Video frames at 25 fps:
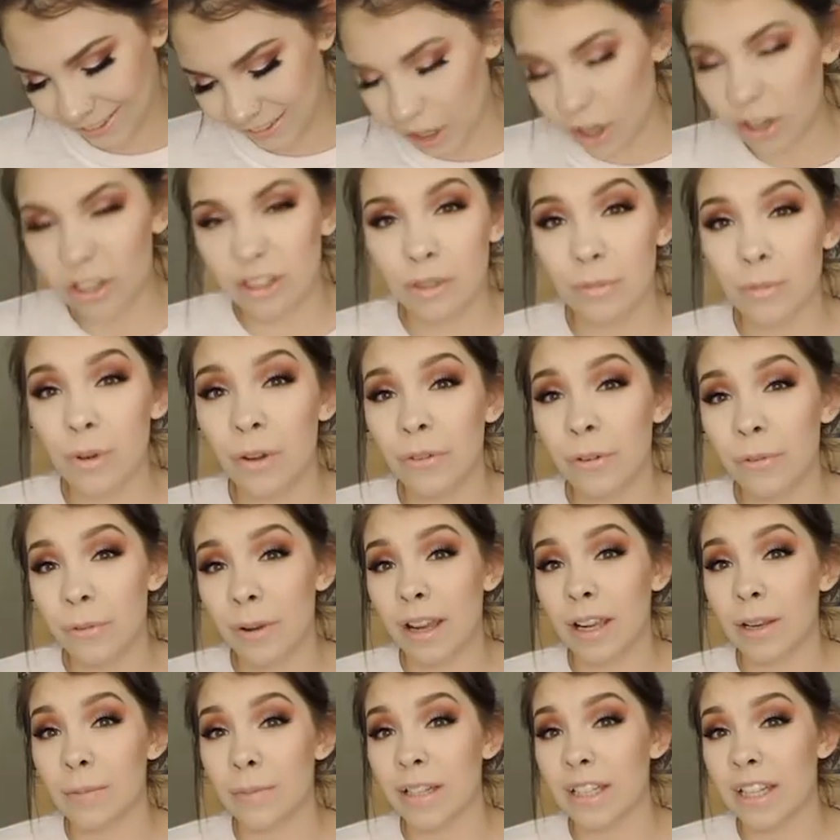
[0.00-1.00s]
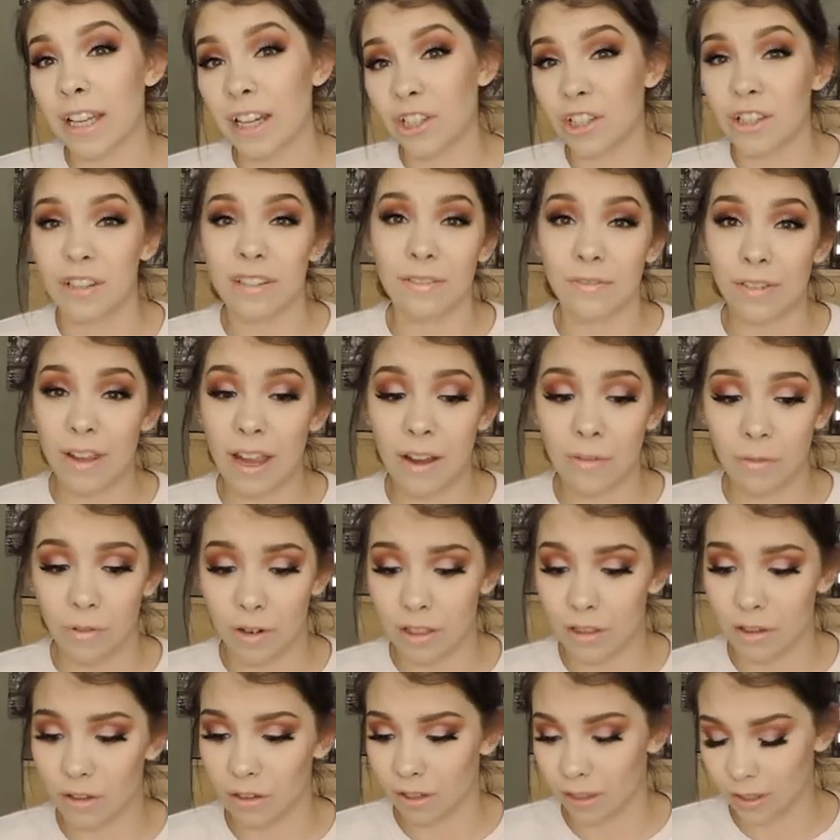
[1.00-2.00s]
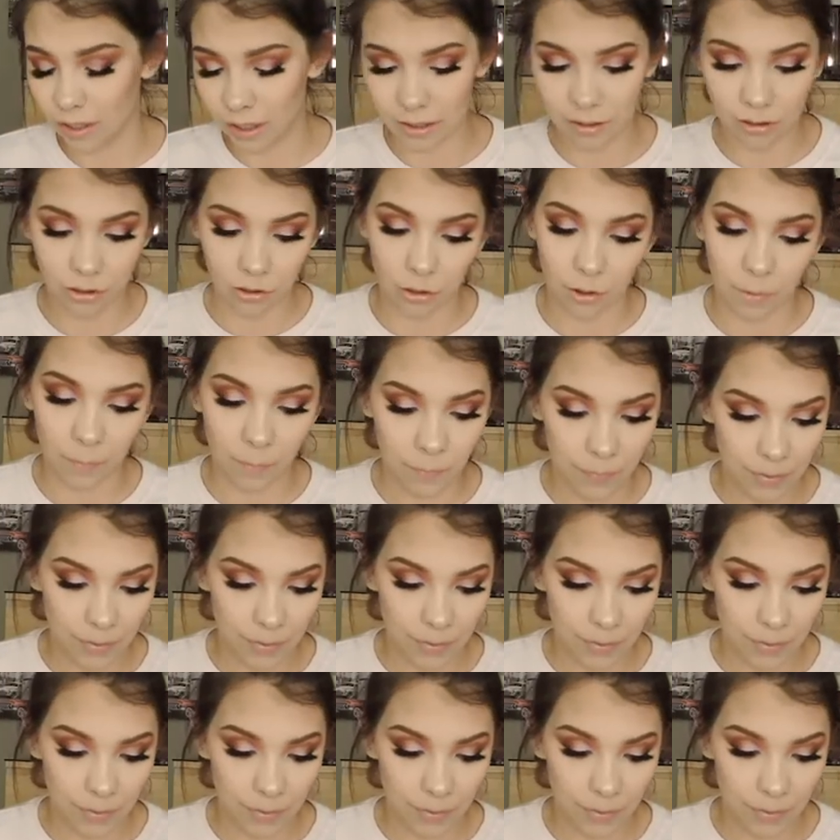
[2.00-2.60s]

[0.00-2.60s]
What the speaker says: Also, movie recommendations. If you have one of those, that's cool.